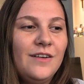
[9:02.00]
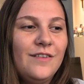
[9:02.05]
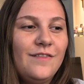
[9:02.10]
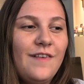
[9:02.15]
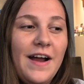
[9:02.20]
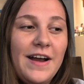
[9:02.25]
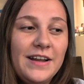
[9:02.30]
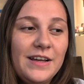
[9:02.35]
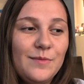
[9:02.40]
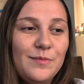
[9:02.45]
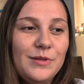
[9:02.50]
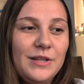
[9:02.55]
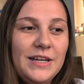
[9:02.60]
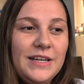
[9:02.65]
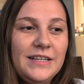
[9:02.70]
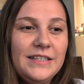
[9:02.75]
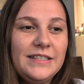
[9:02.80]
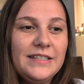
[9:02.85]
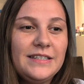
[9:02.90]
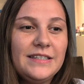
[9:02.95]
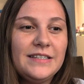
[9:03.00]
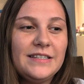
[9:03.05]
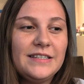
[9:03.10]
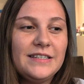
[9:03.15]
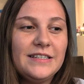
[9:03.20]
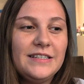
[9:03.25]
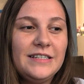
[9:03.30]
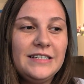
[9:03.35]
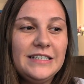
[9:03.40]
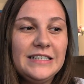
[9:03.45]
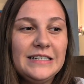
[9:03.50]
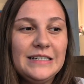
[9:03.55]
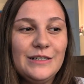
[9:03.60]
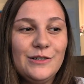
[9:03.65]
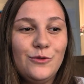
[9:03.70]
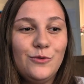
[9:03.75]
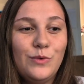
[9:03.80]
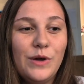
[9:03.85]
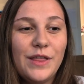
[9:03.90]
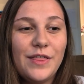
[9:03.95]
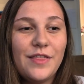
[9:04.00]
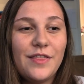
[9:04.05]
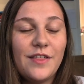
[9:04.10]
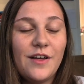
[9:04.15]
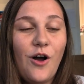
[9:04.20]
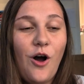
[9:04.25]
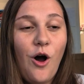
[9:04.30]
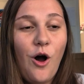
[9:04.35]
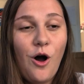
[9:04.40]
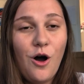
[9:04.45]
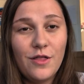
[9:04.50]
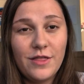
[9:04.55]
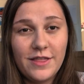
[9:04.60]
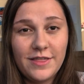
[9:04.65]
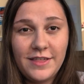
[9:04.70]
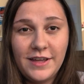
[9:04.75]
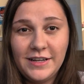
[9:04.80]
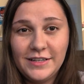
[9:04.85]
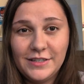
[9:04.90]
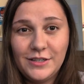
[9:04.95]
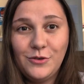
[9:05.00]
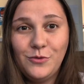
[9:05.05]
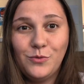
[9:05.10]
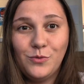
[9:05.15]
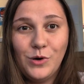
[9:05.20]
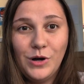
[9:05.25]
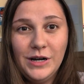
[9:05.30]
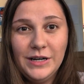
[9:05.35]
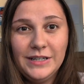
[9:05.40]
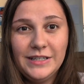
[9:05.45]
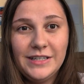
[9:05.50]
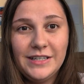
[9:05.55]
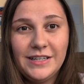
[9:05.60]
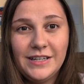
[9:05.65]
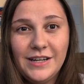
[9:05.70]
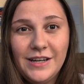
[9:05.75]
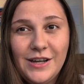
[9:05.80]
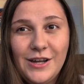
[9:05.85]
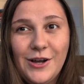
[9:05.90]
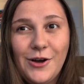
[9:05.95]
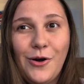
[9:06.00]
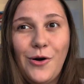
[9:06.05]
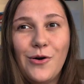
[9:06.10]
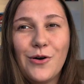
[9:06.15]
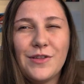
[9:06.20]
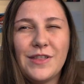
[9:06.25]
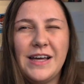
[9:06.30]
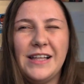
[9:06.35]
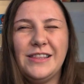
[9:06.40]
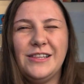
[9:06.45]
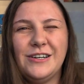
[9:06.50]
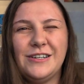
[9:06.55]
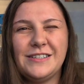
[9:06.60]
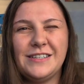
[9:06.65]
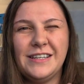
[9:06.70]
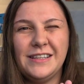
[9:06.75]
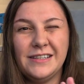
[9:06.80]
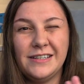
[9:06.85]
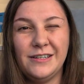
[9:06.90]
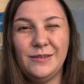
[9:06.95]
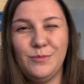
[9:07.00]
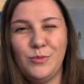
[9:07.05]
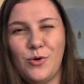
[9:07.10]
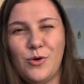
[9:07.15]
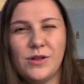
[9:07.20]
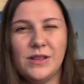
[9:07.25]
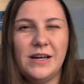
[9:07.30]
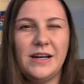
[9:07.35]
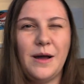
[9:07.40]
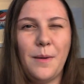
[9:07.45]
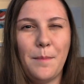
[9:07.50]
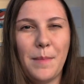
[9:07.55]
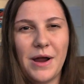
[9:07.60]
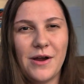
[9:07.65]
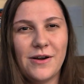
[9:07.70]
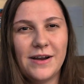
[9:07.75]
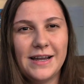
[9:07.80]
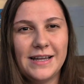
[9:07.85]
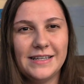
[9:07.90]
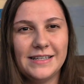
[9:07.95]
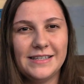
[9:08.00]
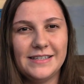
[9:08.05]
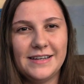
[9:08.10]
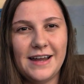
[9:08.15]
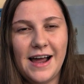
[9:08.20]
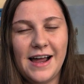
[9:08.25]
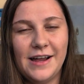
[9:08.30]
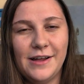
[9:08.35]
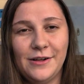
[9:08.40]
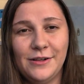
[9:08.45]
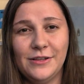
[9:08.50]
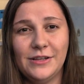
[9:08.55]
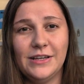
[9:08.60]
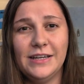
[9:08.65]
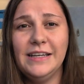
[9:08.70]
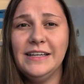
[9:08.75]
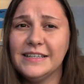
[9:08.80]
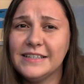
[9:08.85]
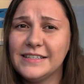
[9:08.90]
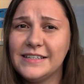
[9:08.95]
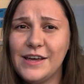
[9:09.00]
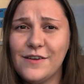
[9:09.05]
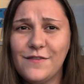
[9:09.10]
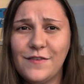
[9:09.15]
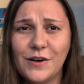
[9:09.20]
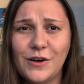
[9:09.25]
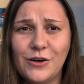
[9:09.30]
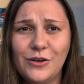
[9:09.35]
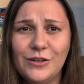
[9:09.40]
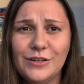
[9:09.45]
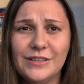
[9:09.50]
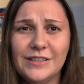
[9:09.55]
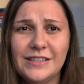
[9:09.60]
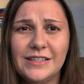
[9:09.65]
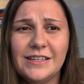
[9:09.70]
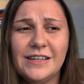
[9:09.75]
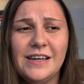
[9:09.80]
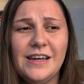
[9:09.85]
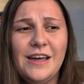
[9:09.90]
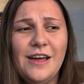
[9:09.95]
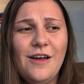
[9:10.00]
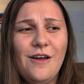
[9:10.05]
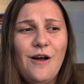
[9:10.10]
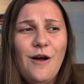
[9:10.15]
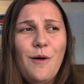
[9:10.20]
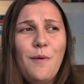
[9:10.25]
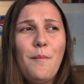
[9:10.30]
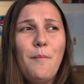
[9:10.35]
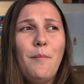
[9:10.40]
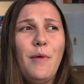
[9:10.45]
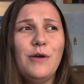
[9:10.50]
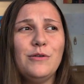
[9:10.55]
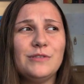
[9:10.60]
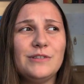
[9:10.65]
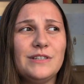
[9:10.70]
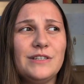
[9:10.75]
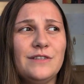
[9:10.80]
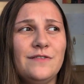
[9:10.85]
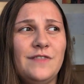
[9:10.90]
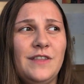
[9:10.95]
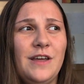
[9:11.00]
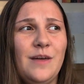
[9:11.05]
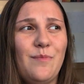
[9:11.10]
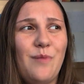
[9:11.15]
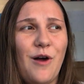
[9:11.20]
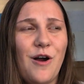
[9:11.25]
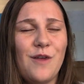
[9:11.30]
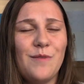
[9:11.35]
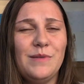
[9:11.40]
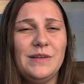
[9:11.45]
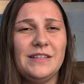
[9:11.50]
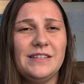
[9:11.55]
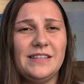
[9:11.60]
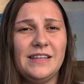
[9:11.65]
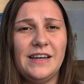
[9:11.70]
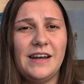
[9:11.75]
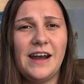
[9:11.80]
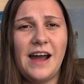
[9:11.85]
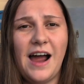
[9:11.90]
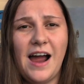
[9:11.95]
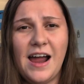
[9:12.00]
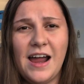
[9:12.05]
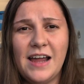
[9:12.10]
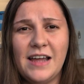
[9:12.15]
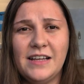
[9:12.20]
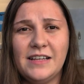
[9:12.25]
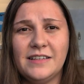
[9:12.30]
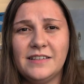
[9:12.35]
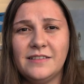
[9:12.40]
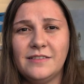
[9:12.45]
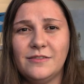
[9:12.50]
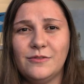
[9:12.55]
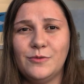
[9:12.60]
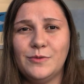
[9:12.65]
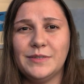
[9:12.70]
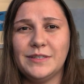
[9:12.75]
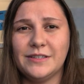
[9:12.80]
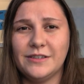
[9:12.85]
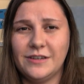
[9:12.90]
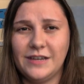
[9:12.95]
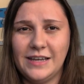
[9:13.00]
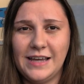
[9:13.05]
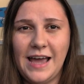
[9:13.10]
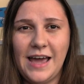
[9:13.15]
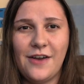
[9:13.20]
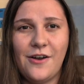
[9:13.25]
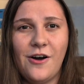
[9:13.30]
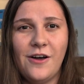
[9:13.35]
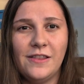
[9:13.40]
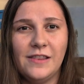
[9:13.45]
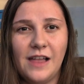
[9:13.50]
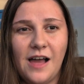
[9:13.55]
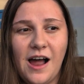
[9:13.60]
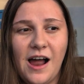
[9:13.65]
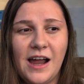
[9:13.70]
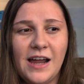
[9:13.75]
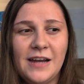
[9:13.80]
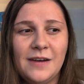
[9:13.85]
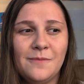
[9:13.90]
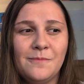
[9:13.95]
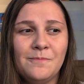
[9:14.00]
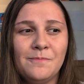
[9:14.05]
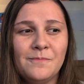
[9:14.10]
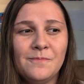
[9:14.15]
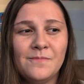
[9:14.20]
Finding a place with all the things you want, or that looks a little more like American style, is difficult. Most of the apartments that I was looking at online